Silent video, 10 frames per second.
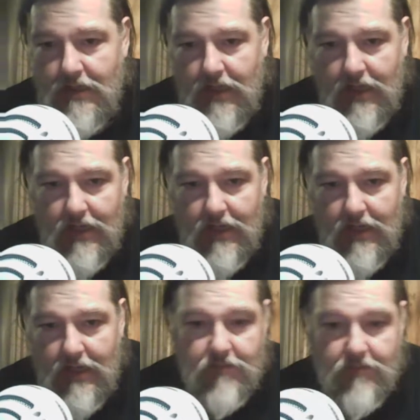
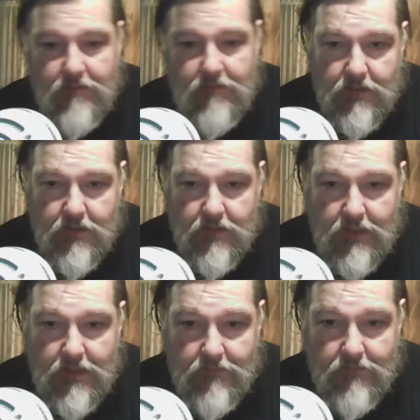Yeah.
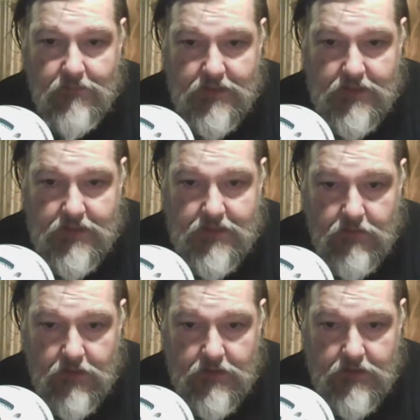Let's
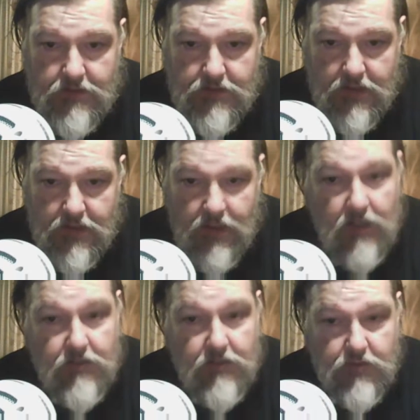see. We also say
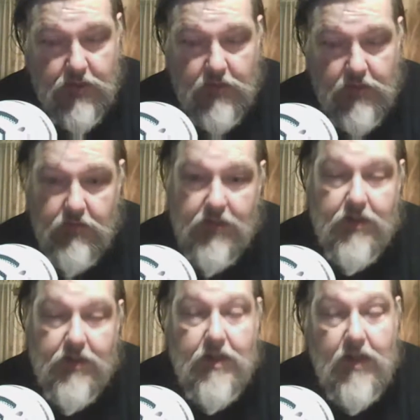Audrey
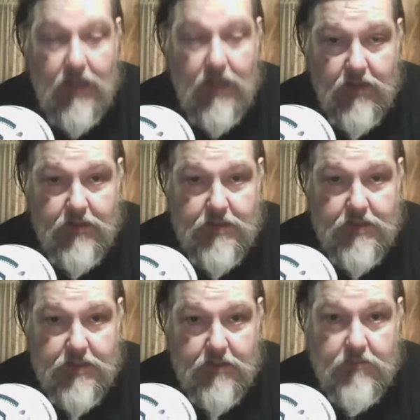Dogren,
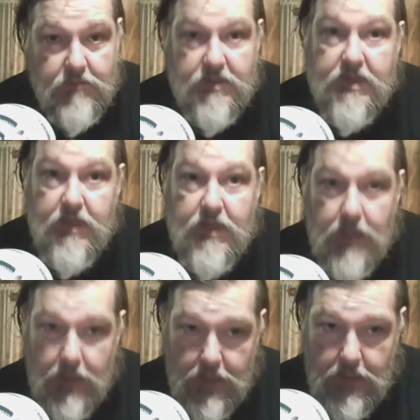Alex Sims,
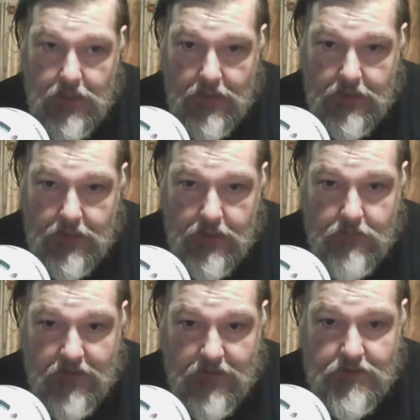Nick
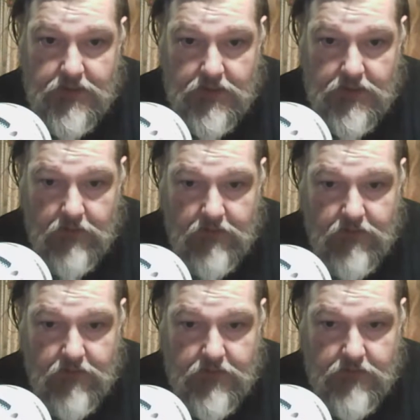Mantis, all my
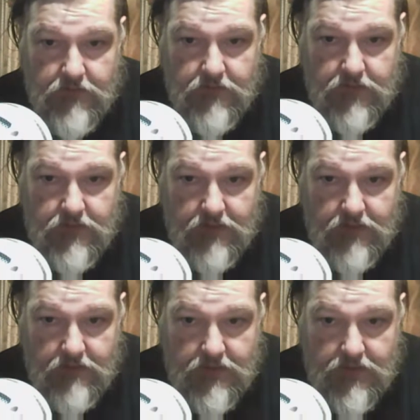friends over there at
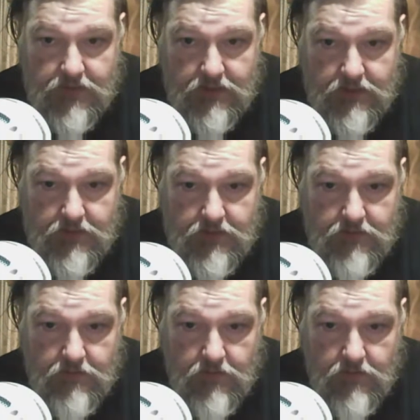TV6,
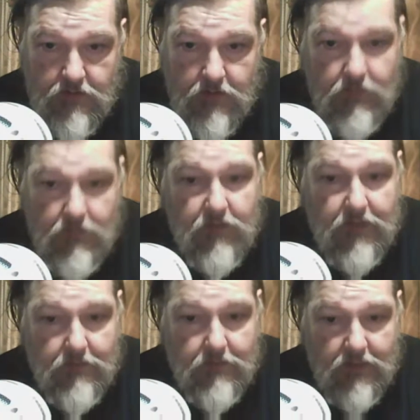
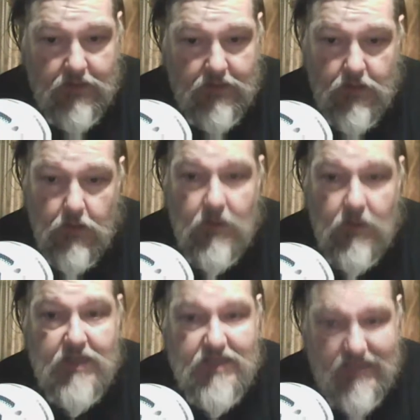Marianne Manko,
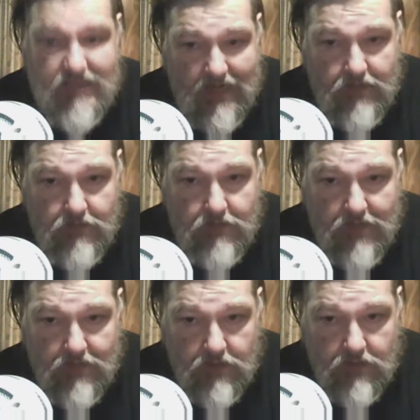Dan the
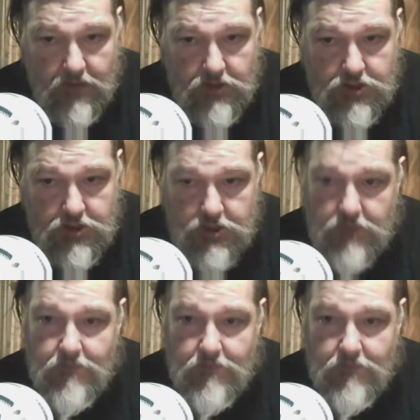Man Leach,